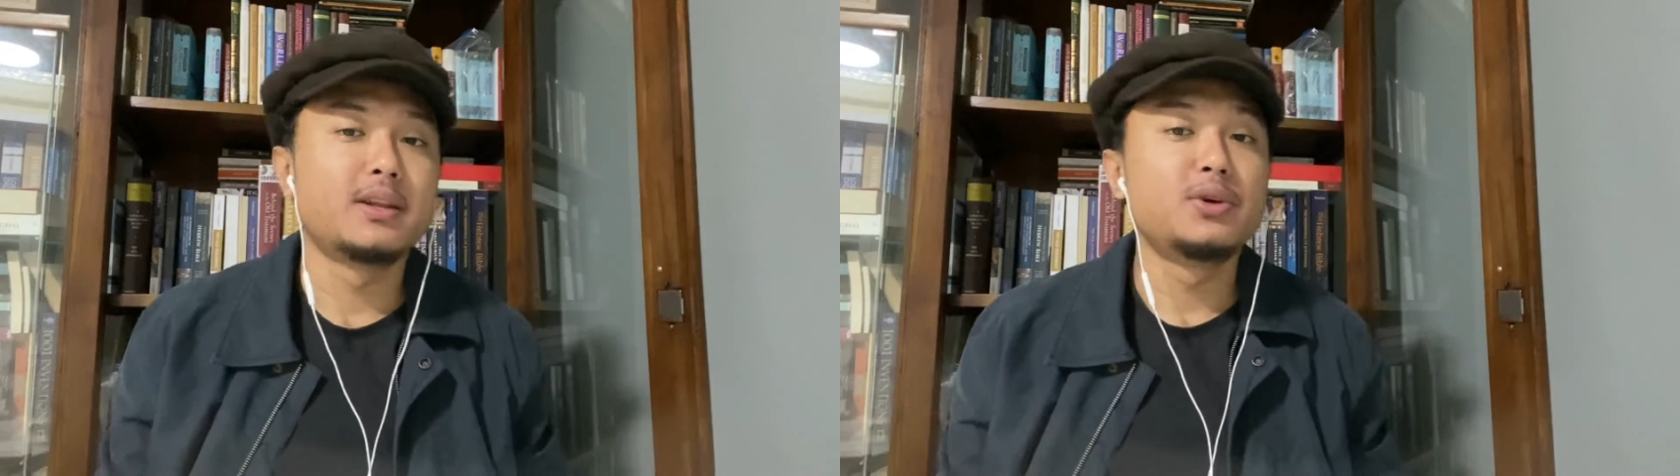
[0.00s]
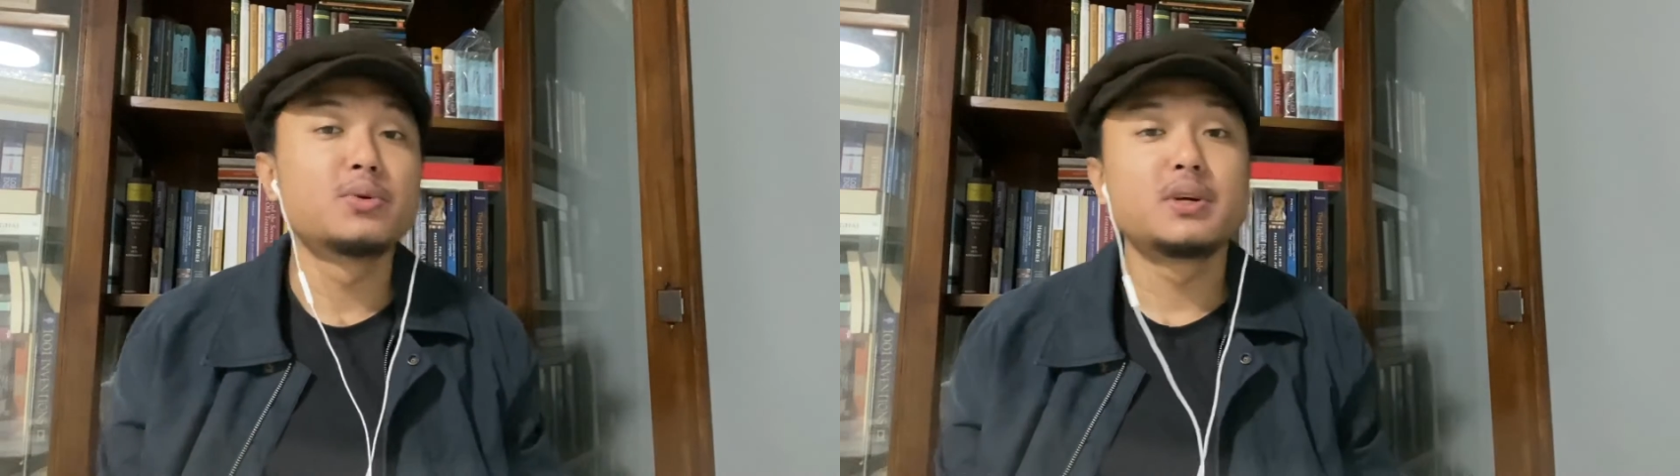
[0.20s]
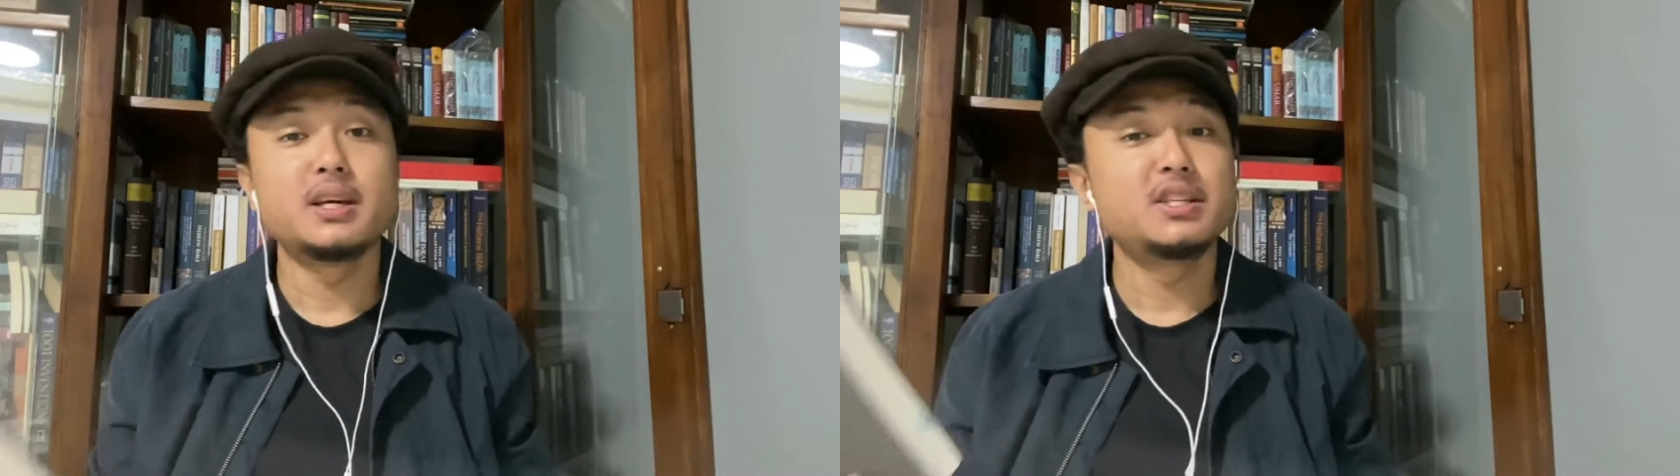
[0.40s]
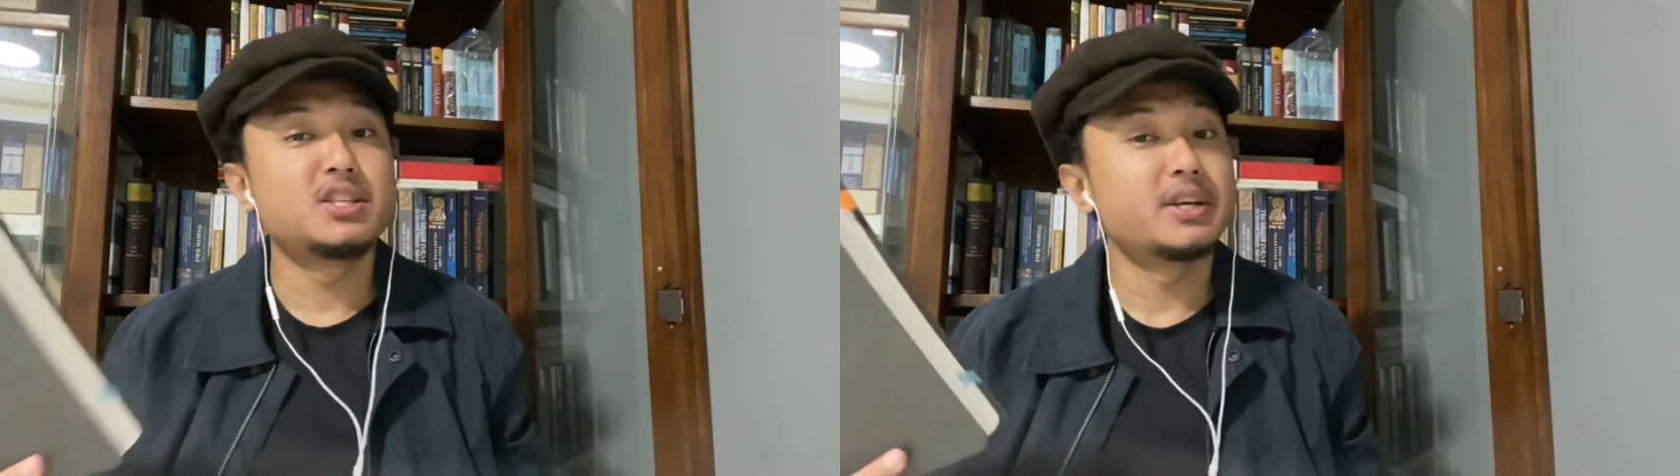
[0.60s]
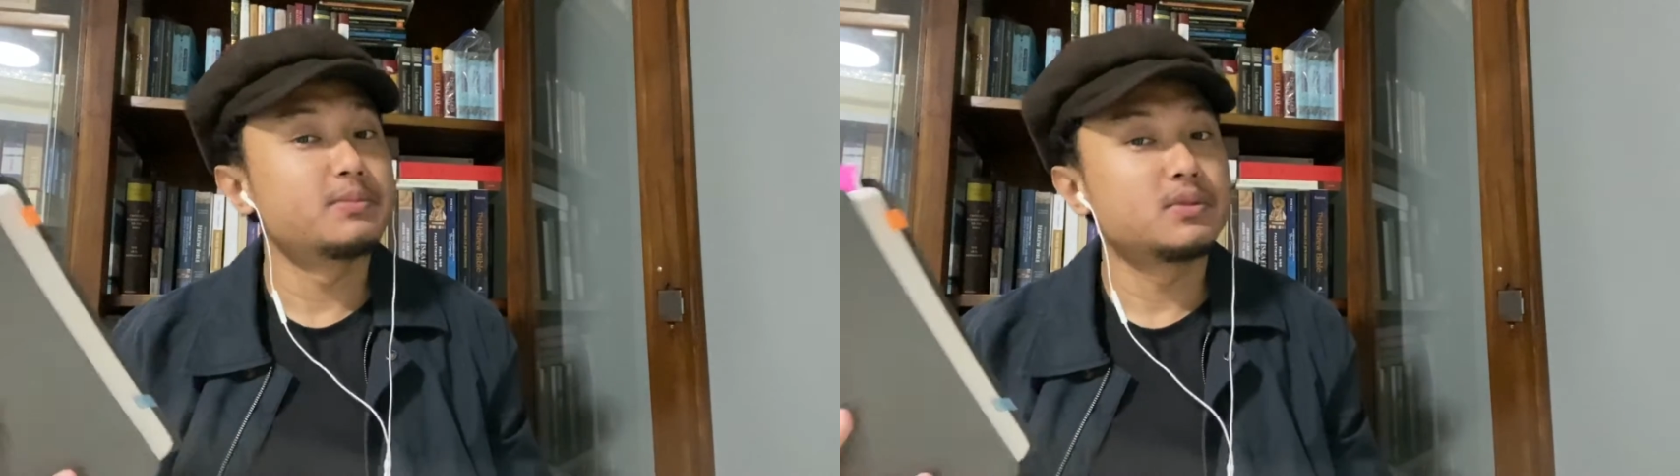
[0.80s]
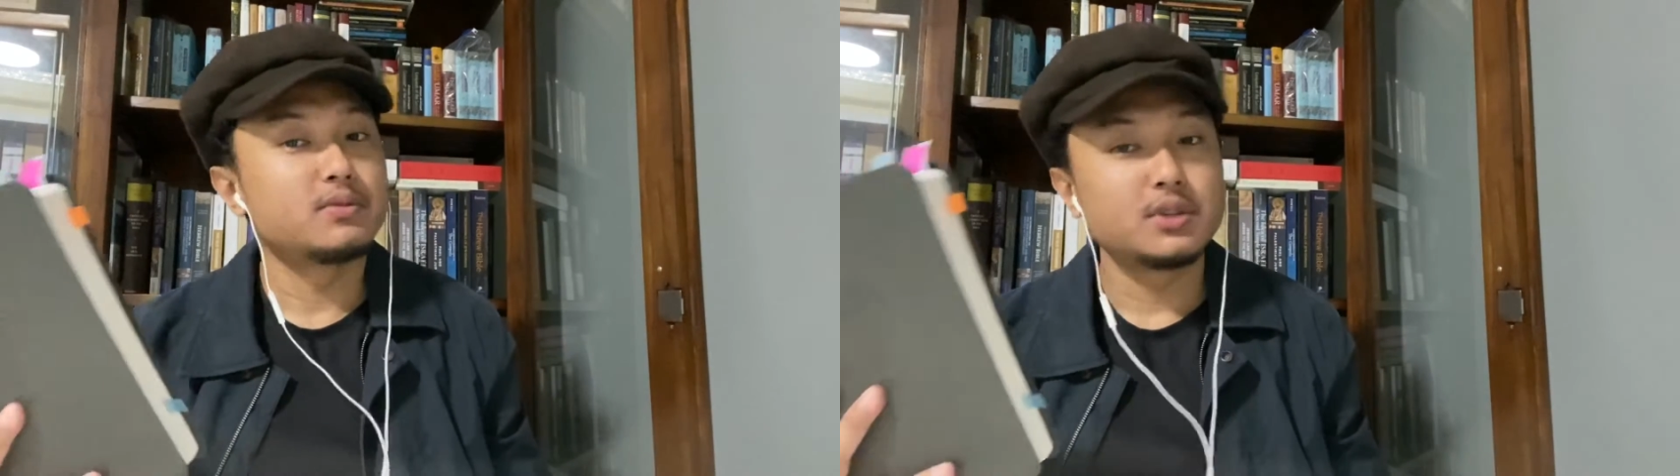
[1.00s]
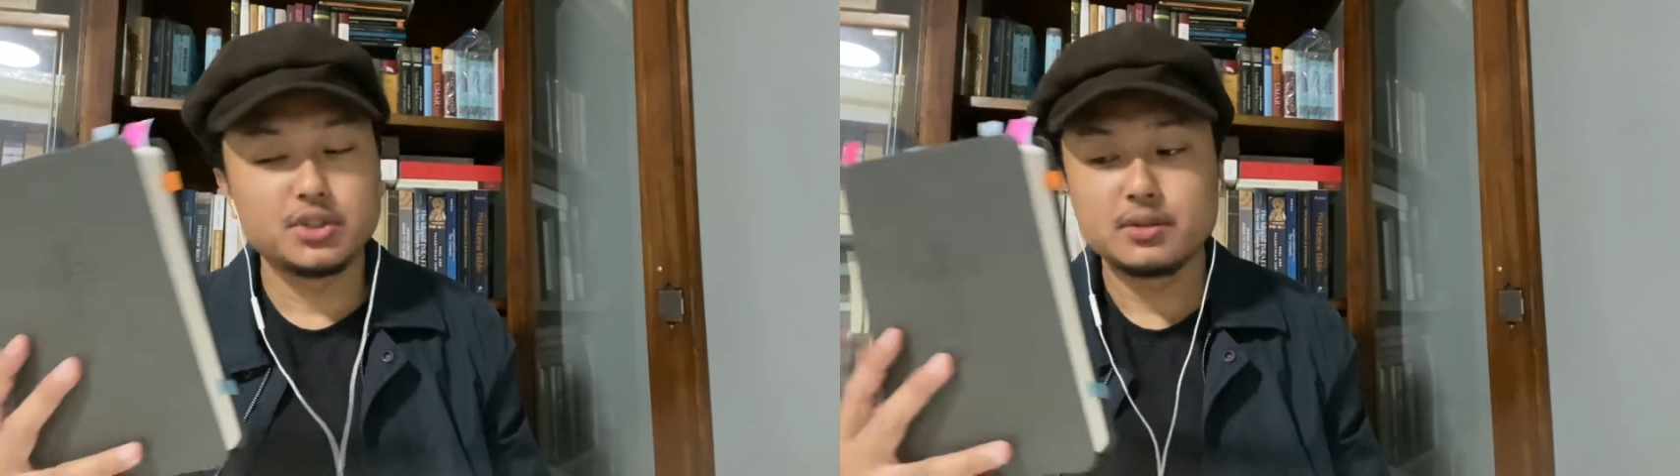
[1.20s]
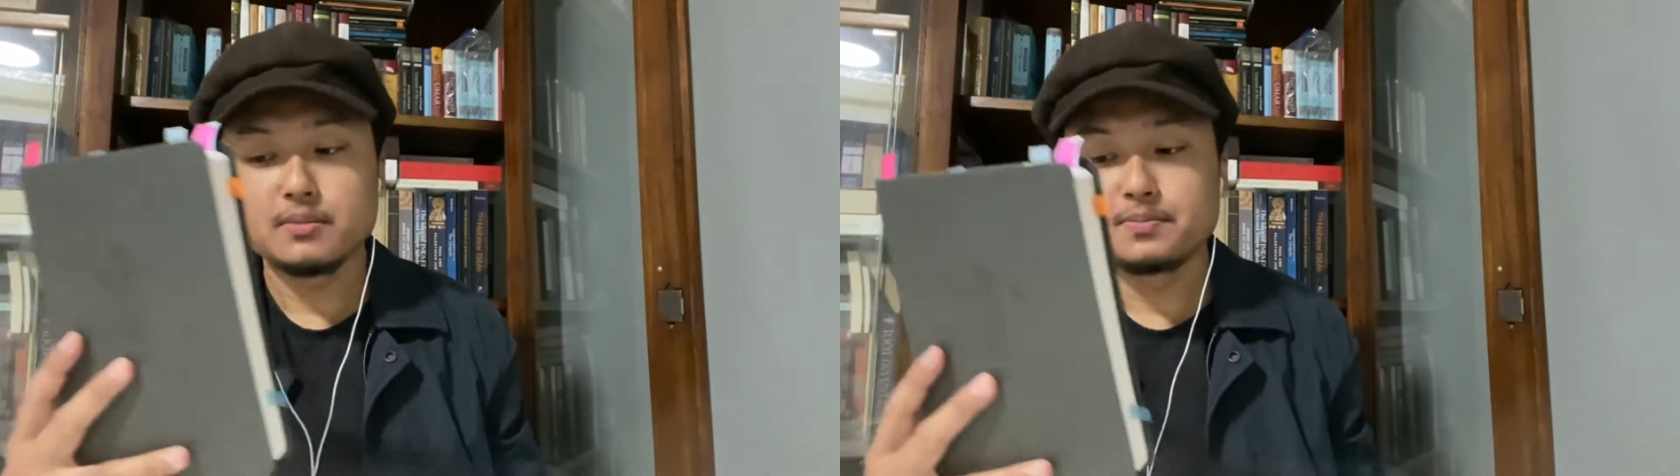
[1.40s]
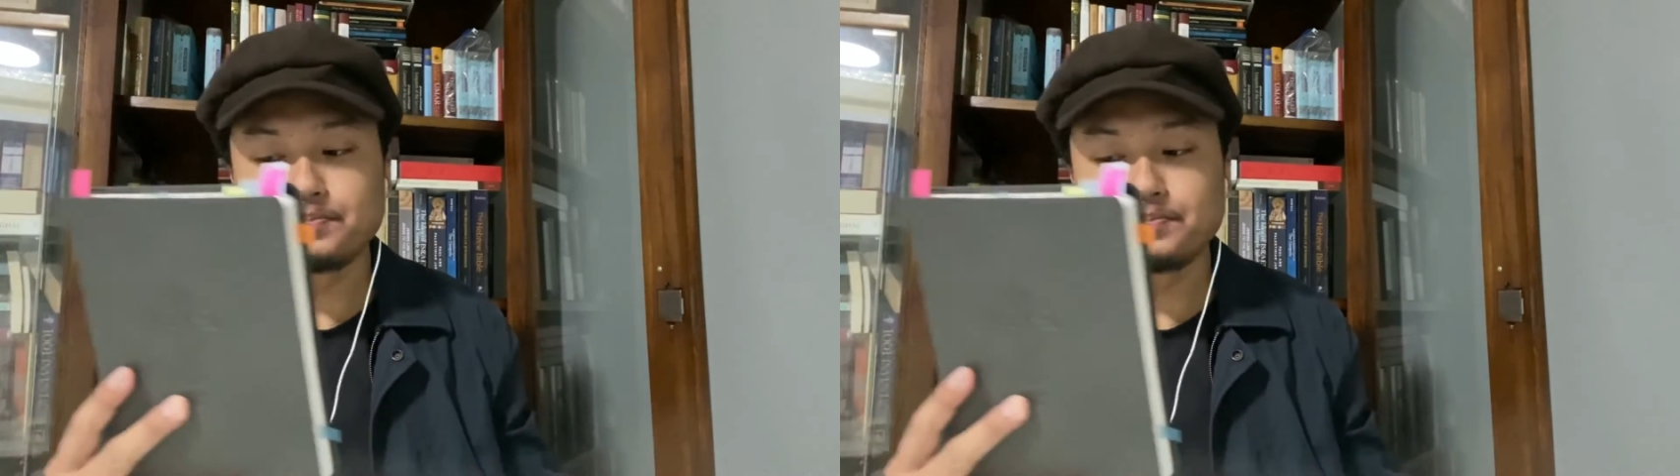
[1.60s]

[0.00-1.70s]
New King James Version,